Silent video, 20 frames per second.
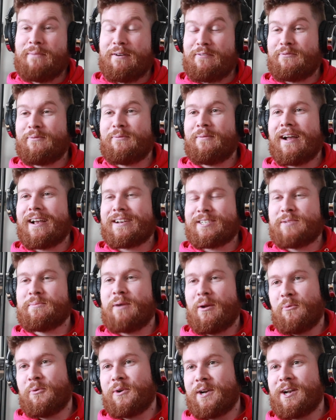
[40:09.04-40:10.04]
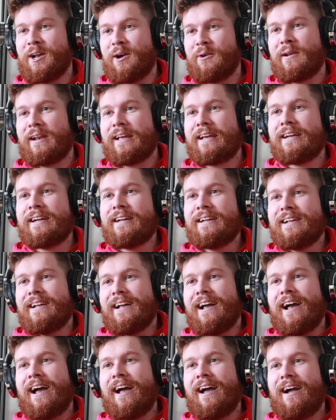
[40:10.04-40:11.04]
my actually my one and only
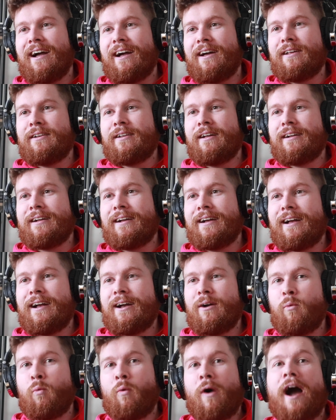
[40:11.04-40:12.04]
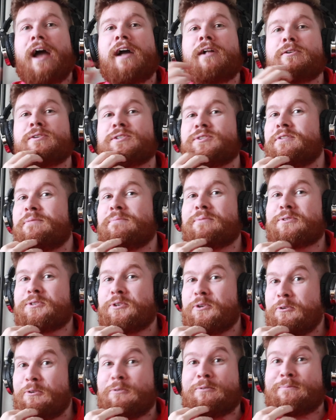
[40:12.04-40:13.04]
uh, uh, wild number
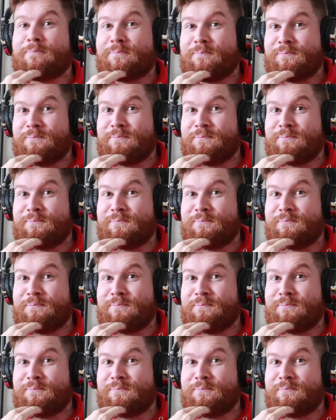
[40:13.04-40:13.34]
two.